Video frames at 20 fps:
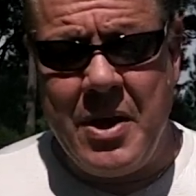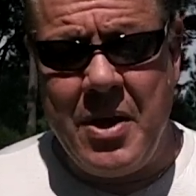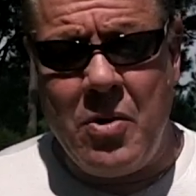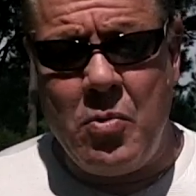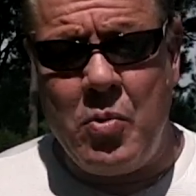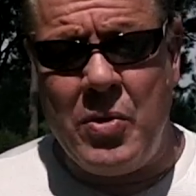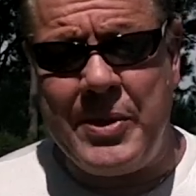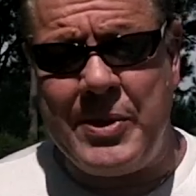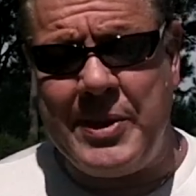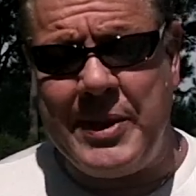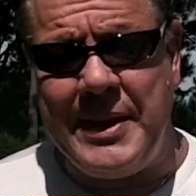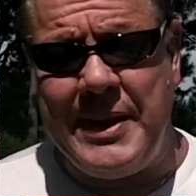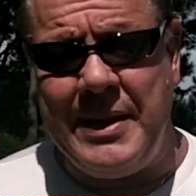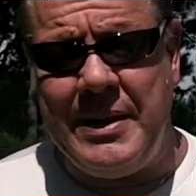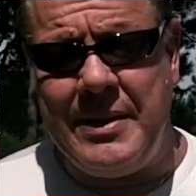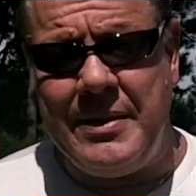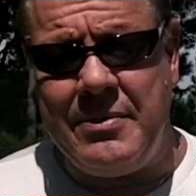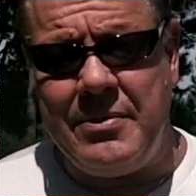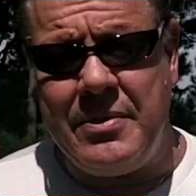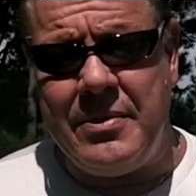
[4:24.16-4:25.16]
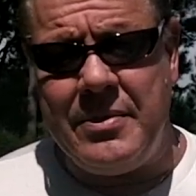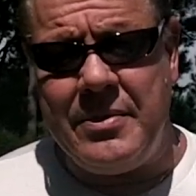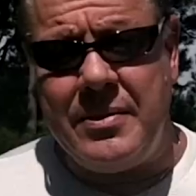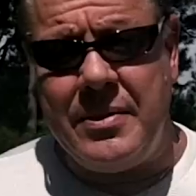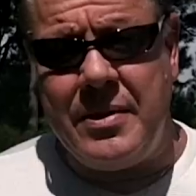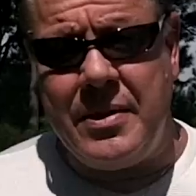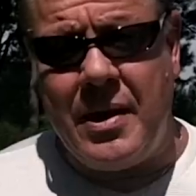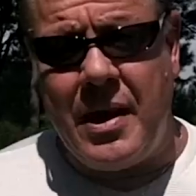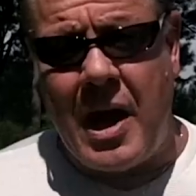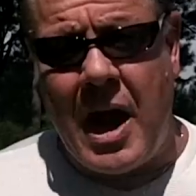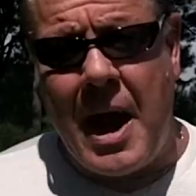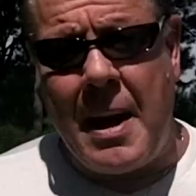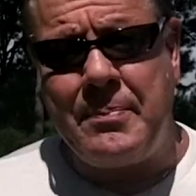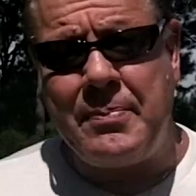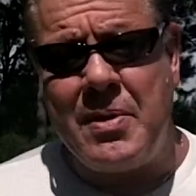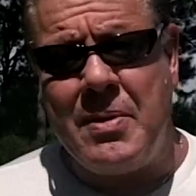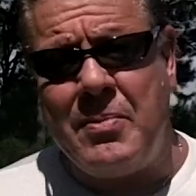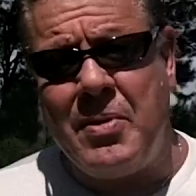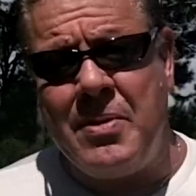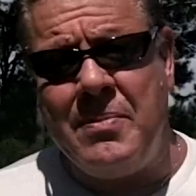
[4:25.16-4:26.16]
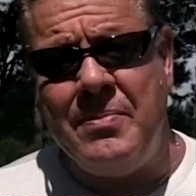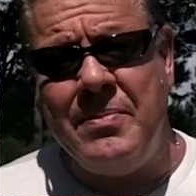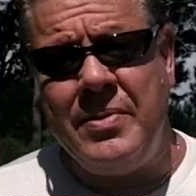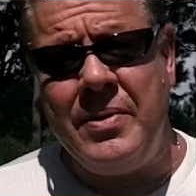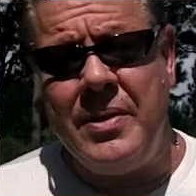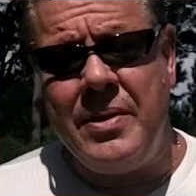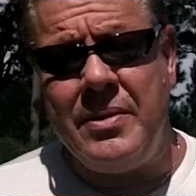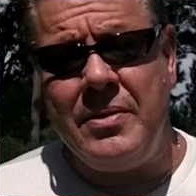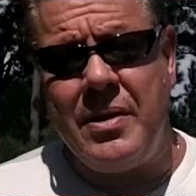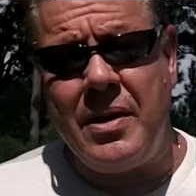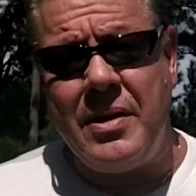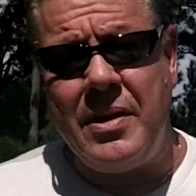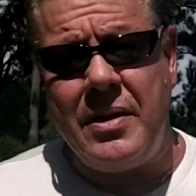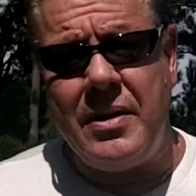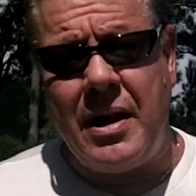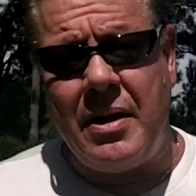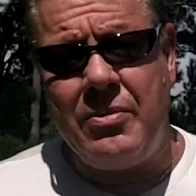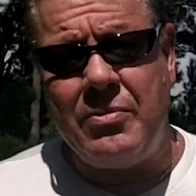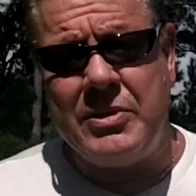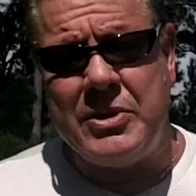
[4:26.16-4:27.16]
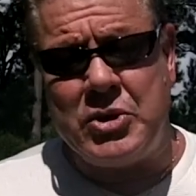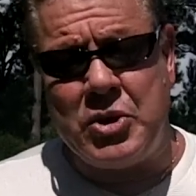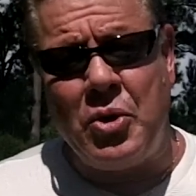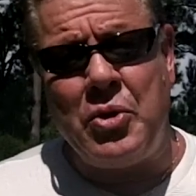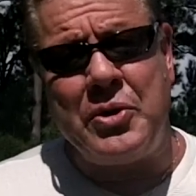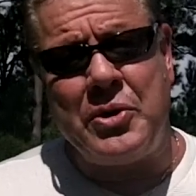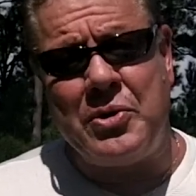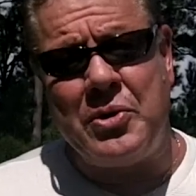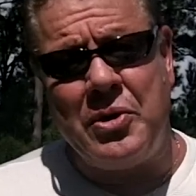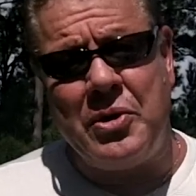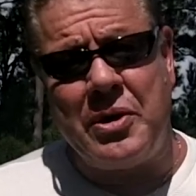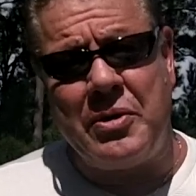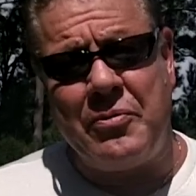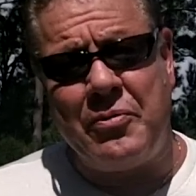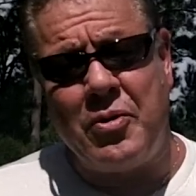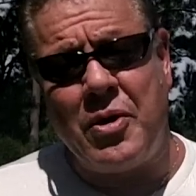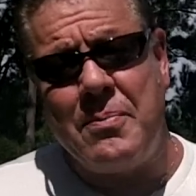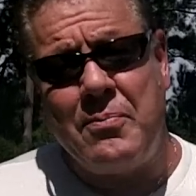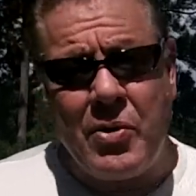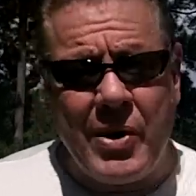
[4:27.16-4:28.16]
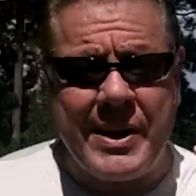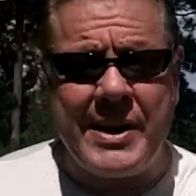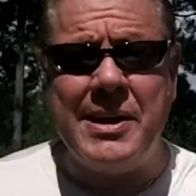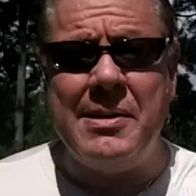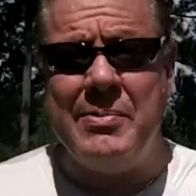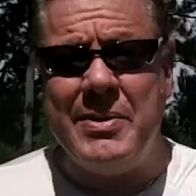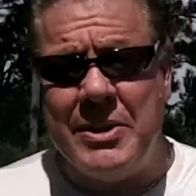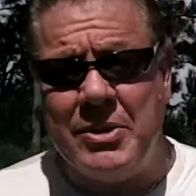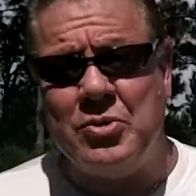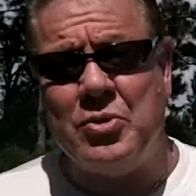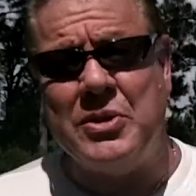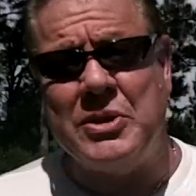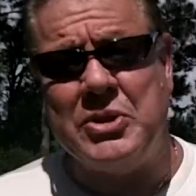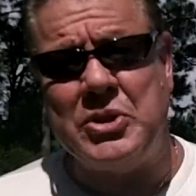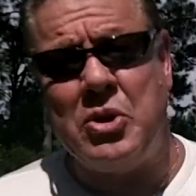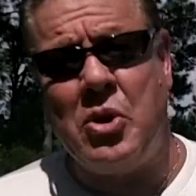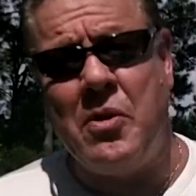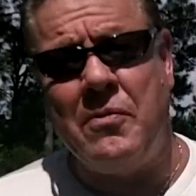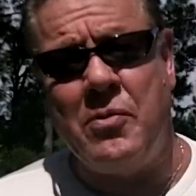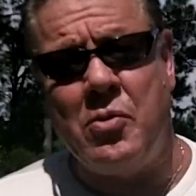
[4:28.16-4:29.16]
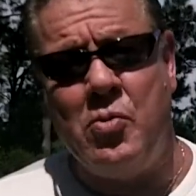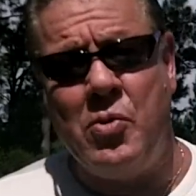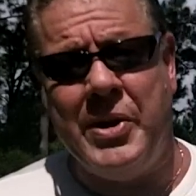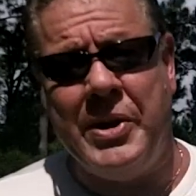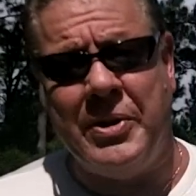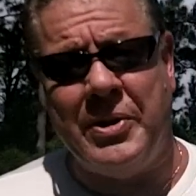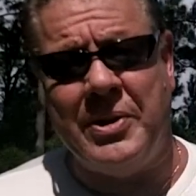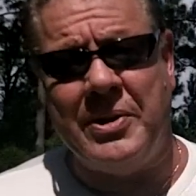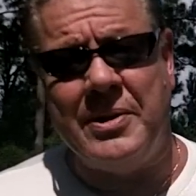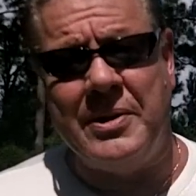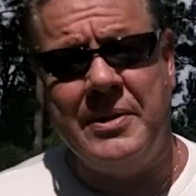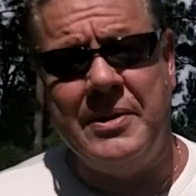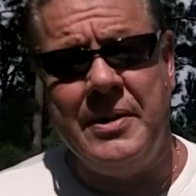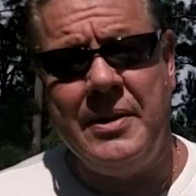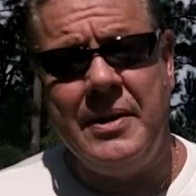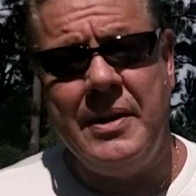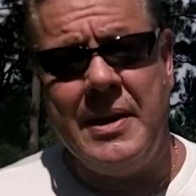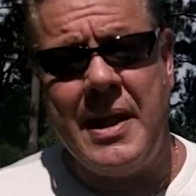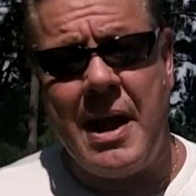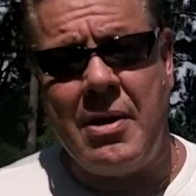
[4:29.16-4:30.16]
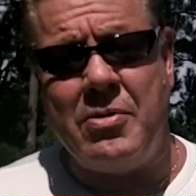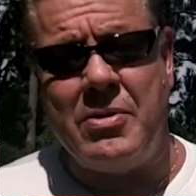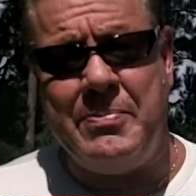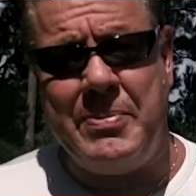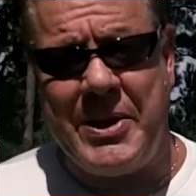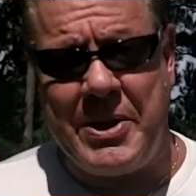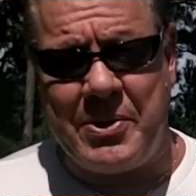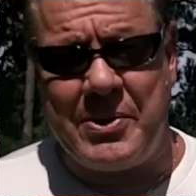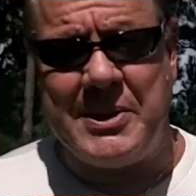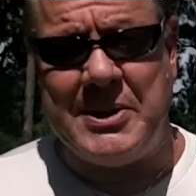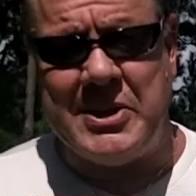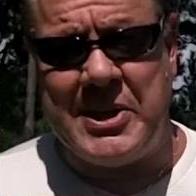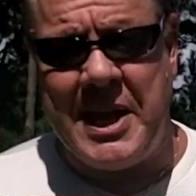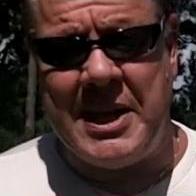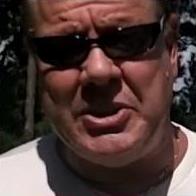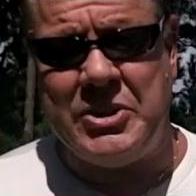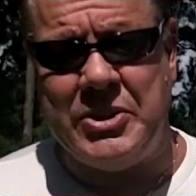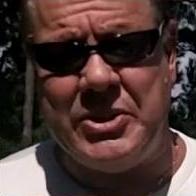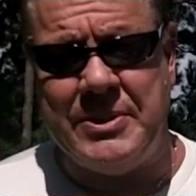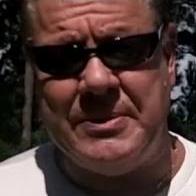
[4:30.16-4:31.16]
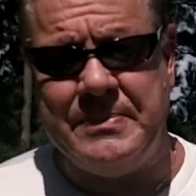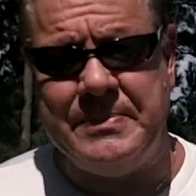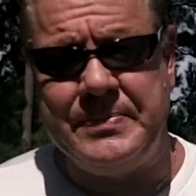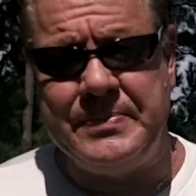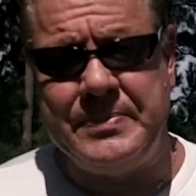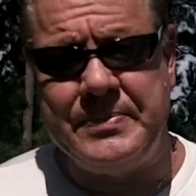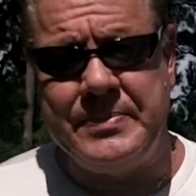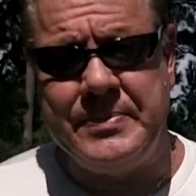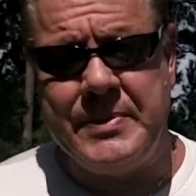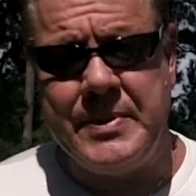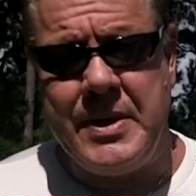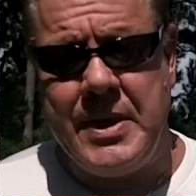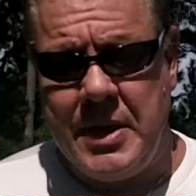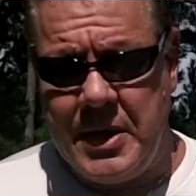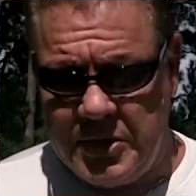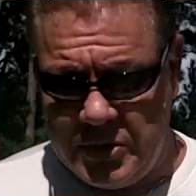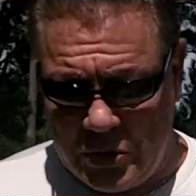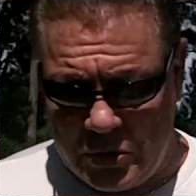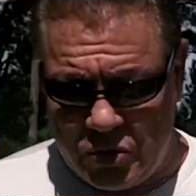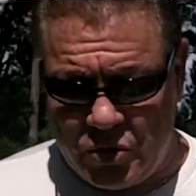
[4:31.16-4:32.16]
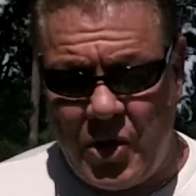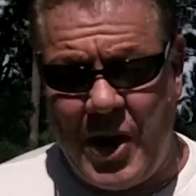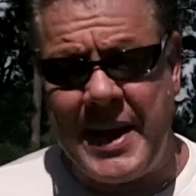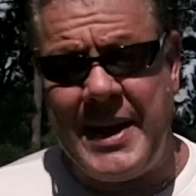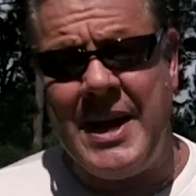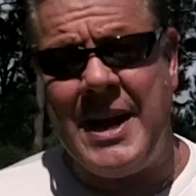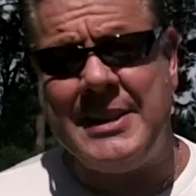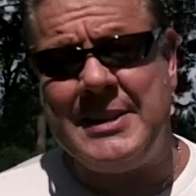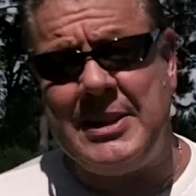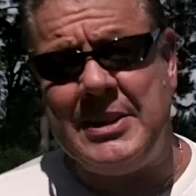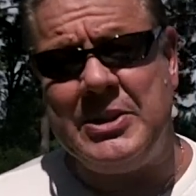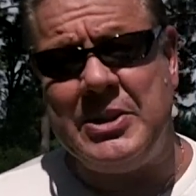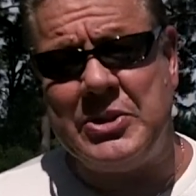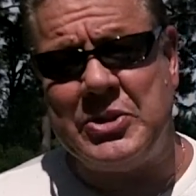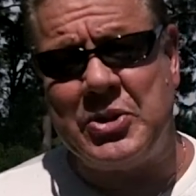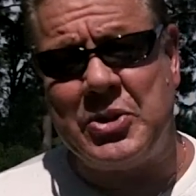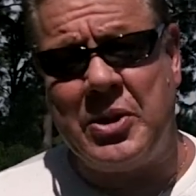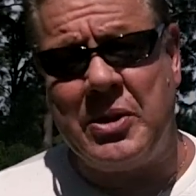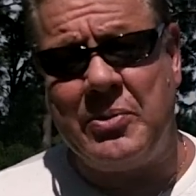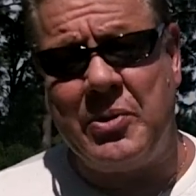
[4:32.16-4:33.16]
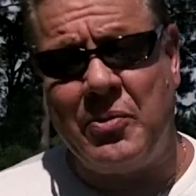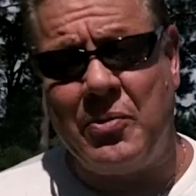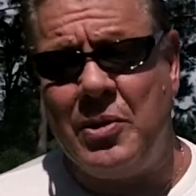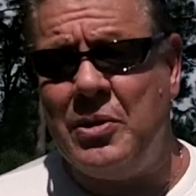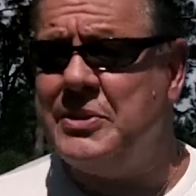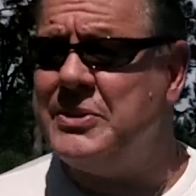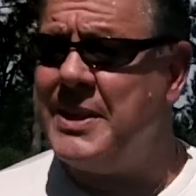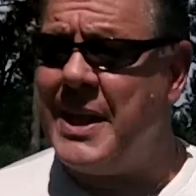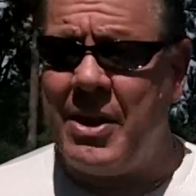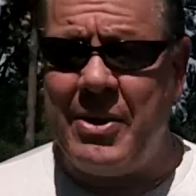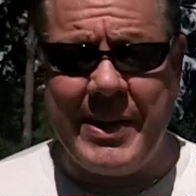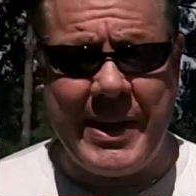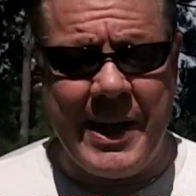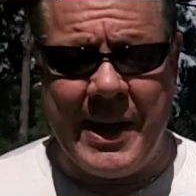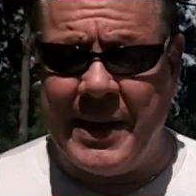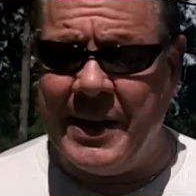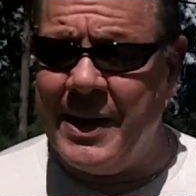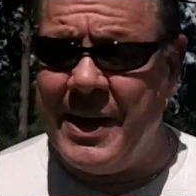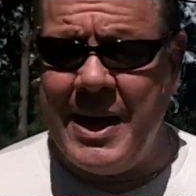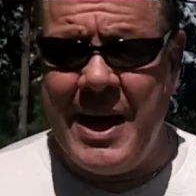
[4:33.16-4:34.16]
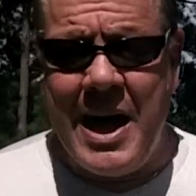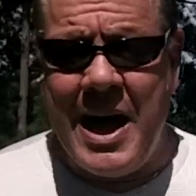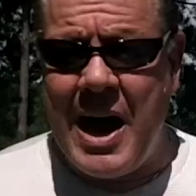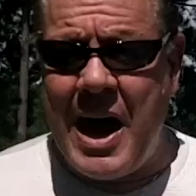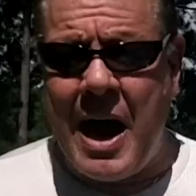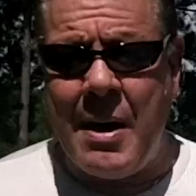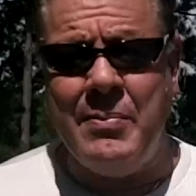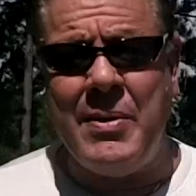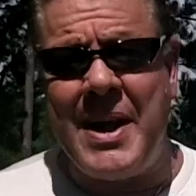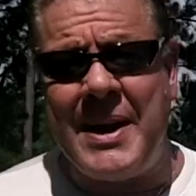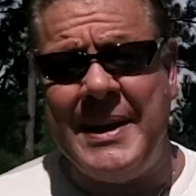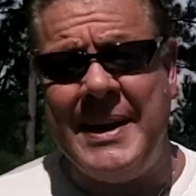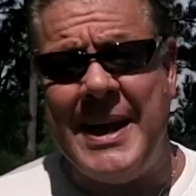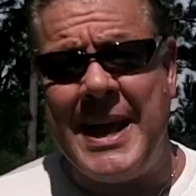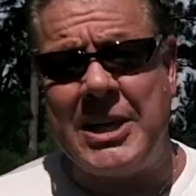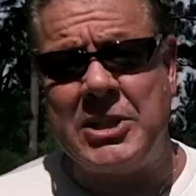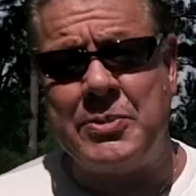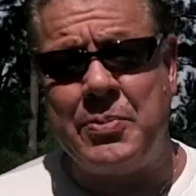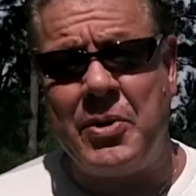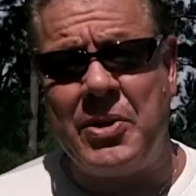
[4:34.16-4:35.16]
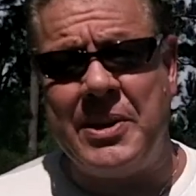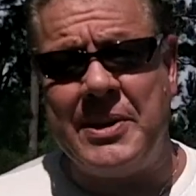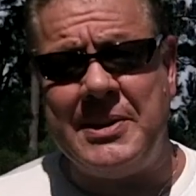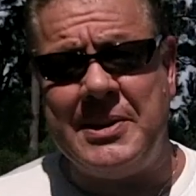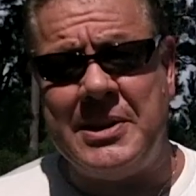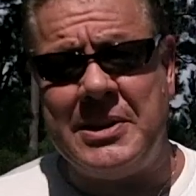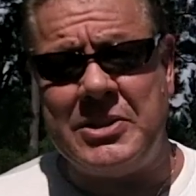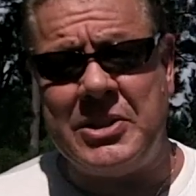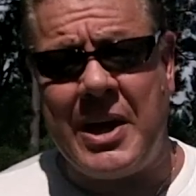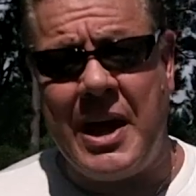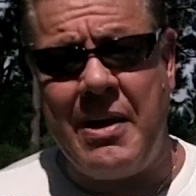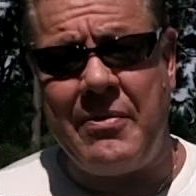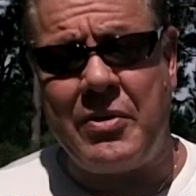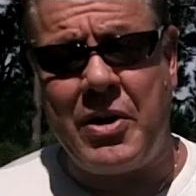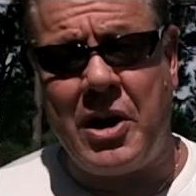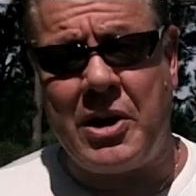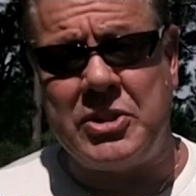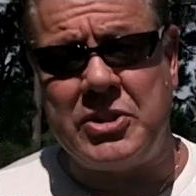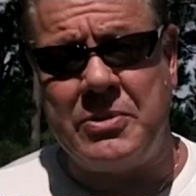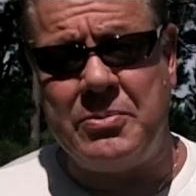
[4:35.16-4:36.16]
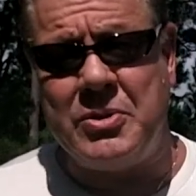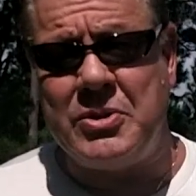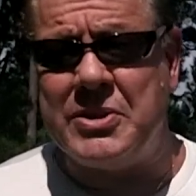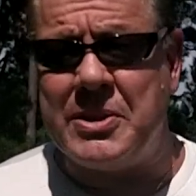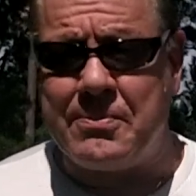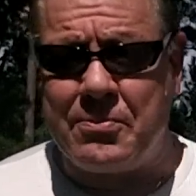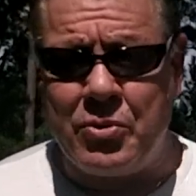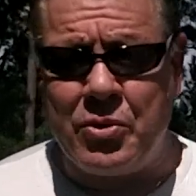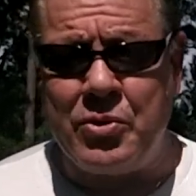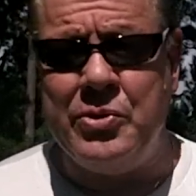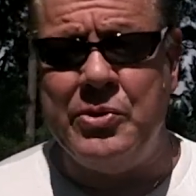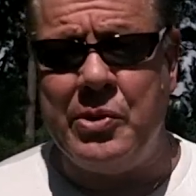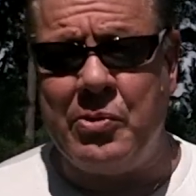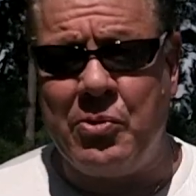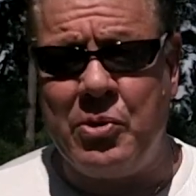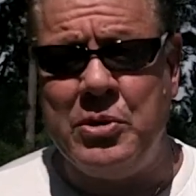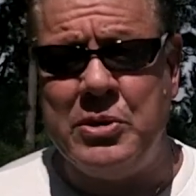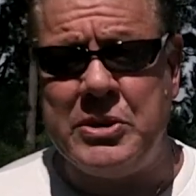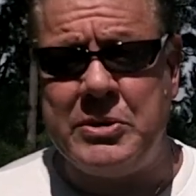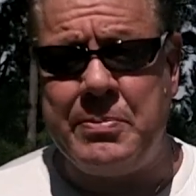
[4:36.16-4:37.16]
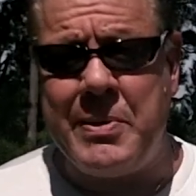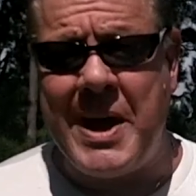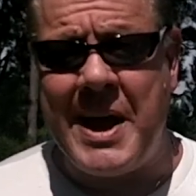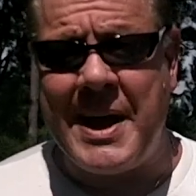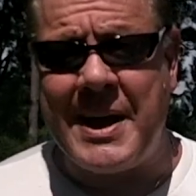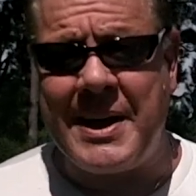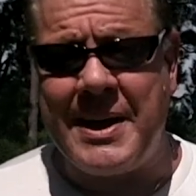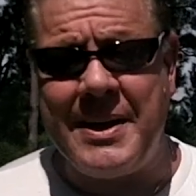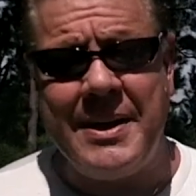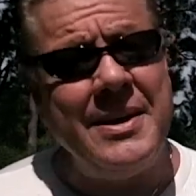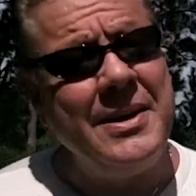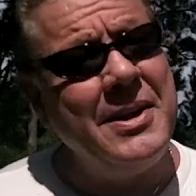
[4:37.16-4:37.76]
with the optimum result you're looking for, bringing them indoors to overwinter. That would be your intention. So try not to disturb the roots. Now again, I'm not an expert at this. I have customers that prune the roots back.